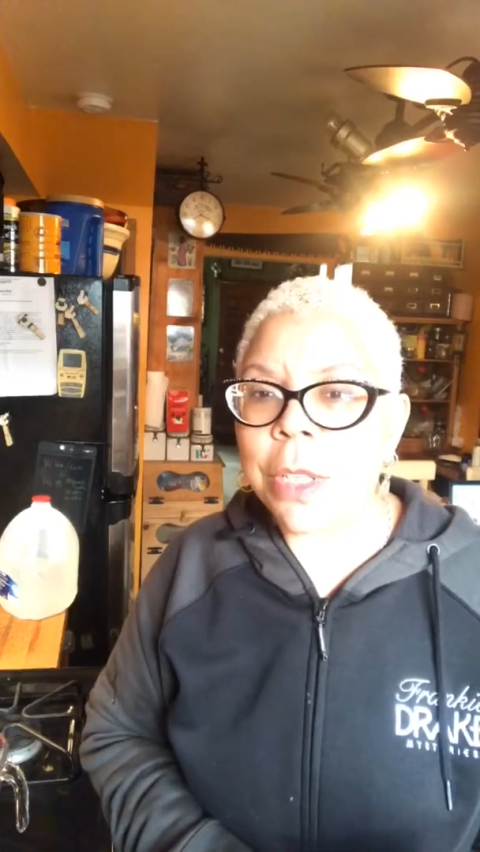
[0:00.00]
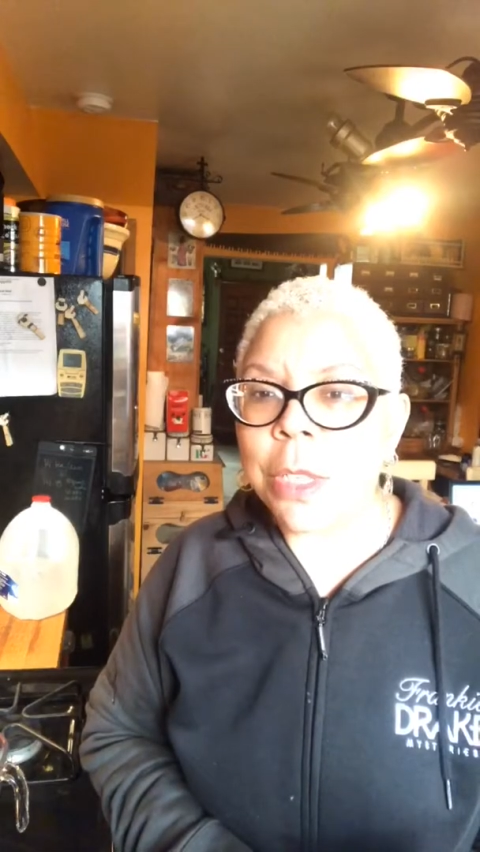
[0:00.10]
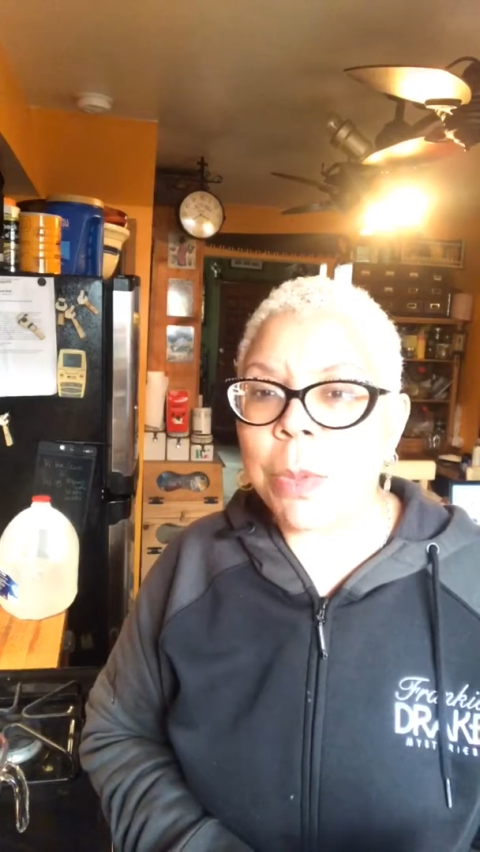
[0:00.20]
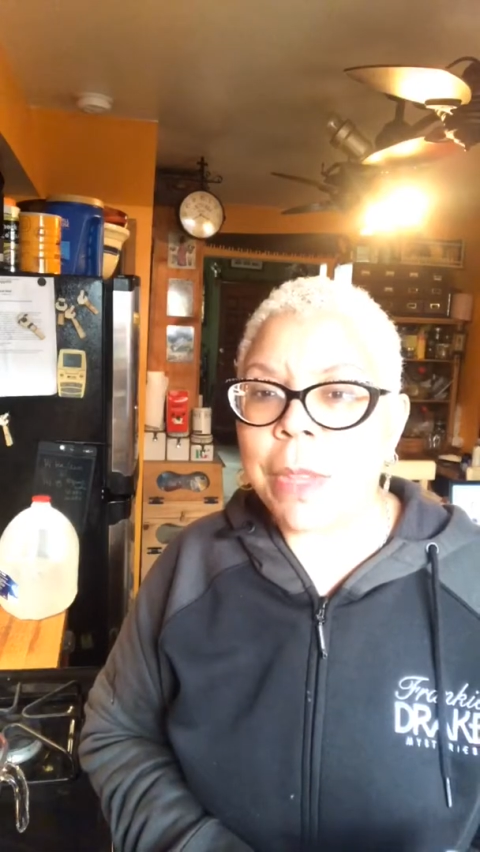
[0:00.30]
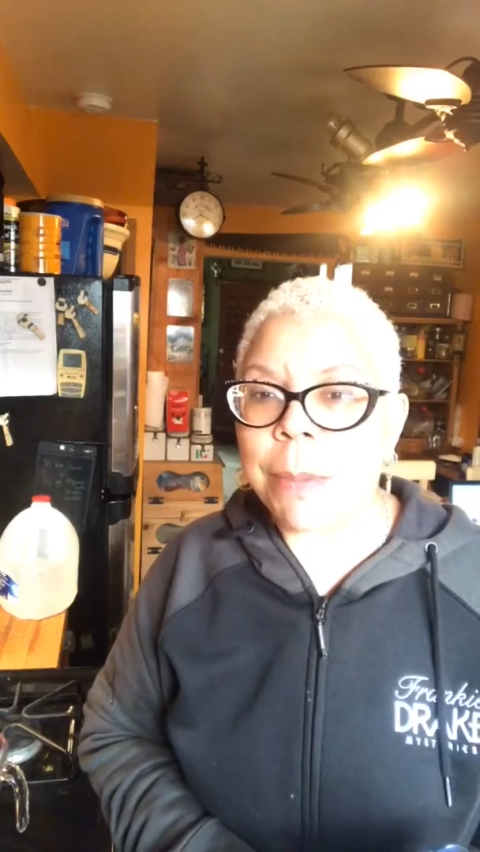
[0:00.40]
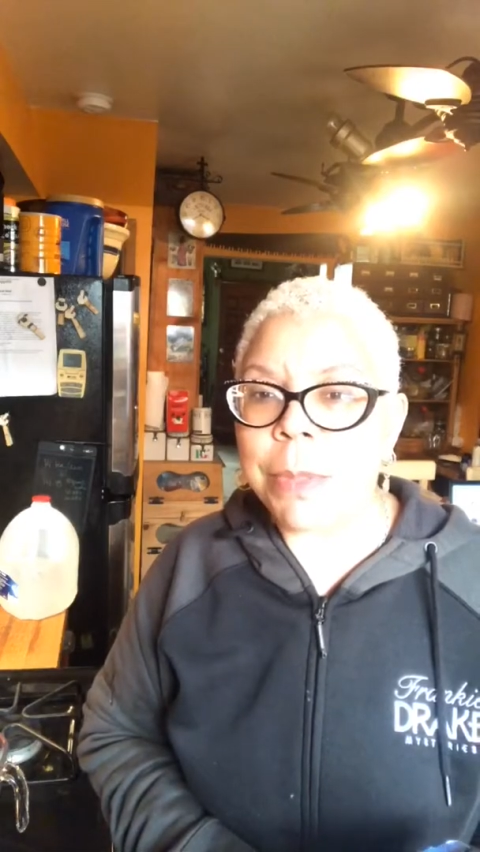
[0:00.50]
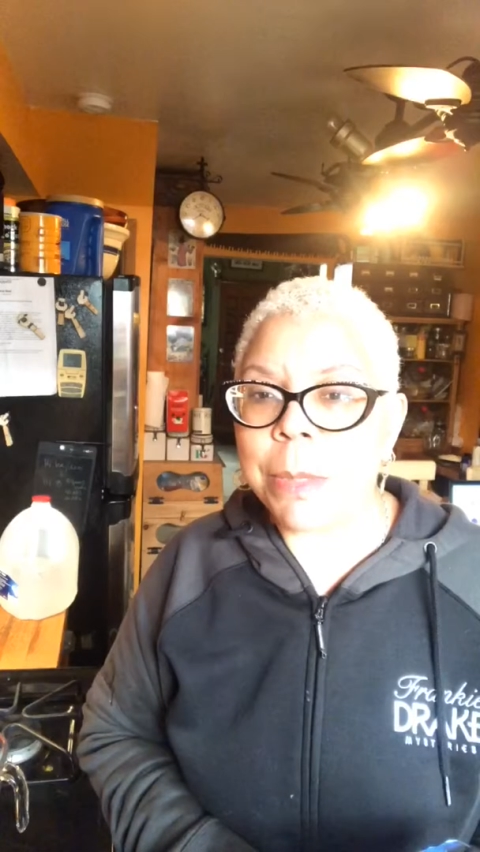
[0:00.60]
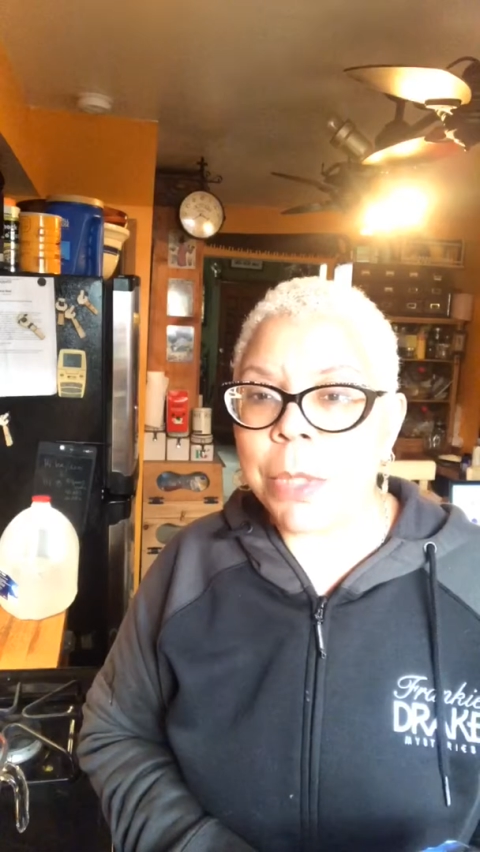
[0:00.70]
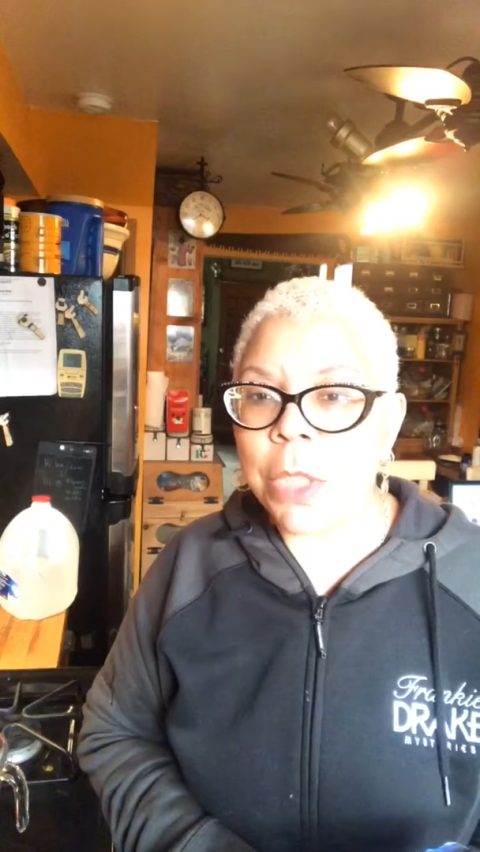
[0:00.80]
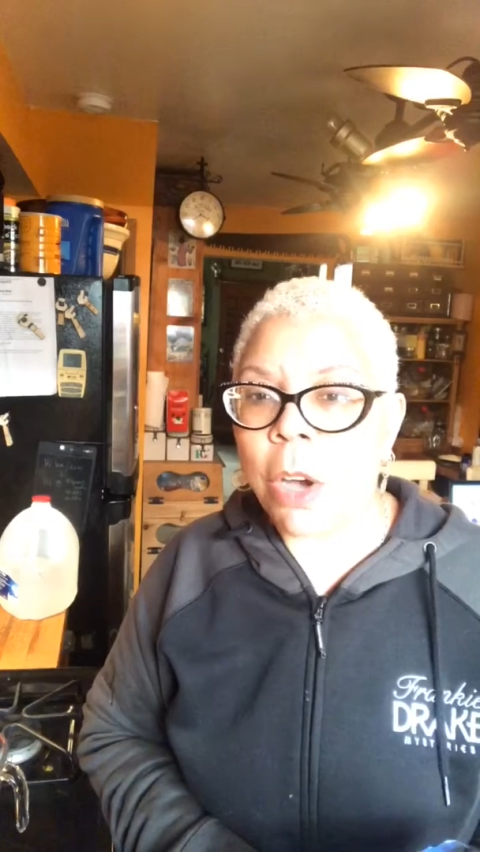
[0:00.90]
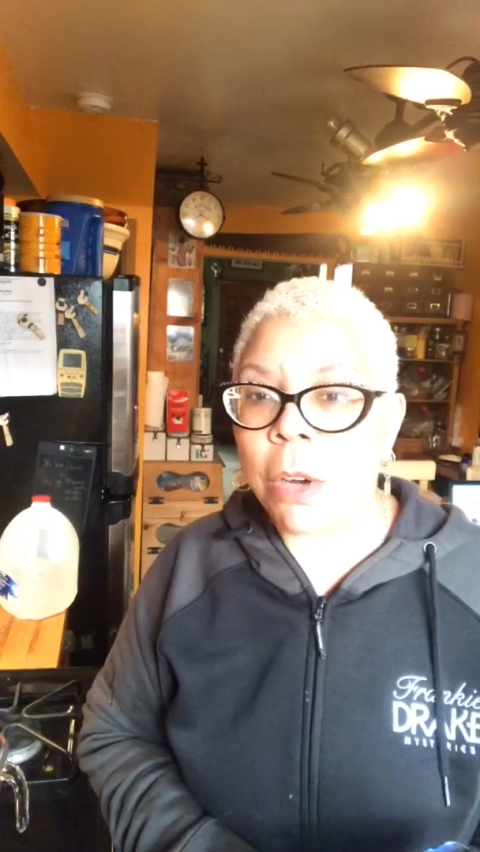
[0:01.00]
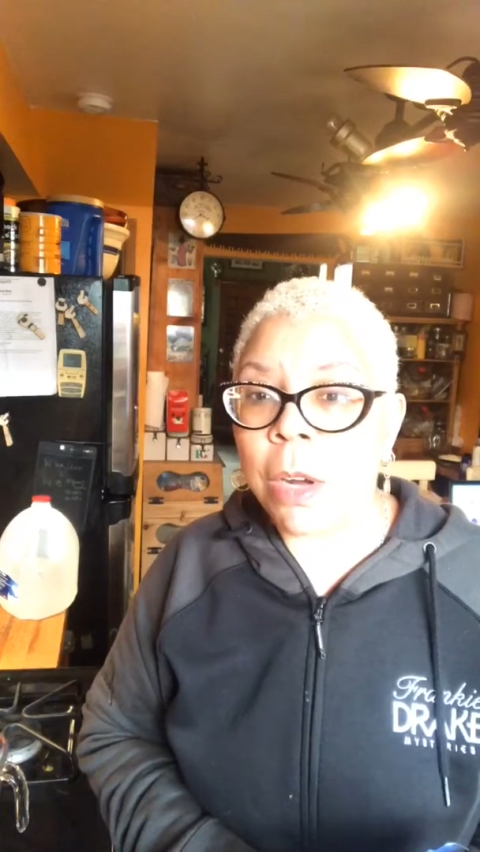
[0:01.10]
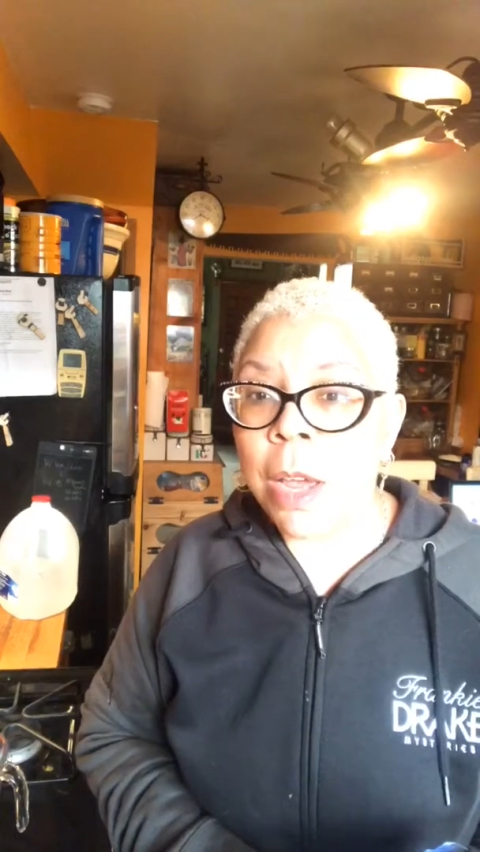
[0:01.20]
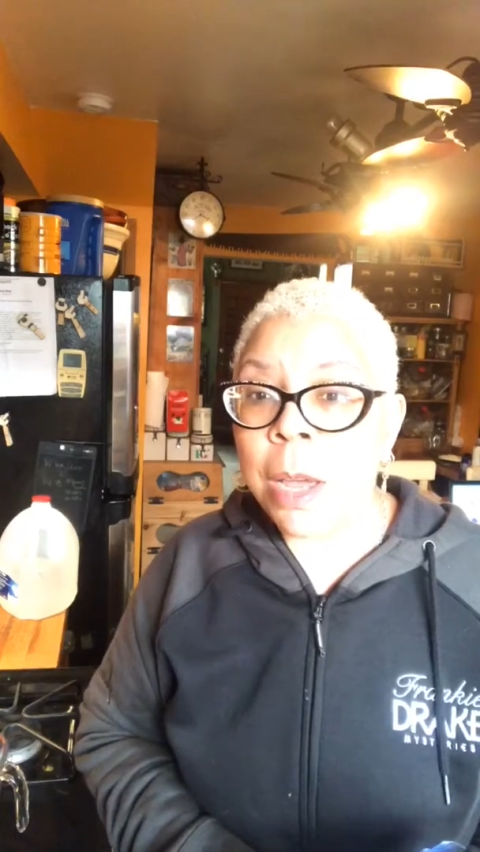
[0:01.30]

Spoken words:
this with Epsom salt?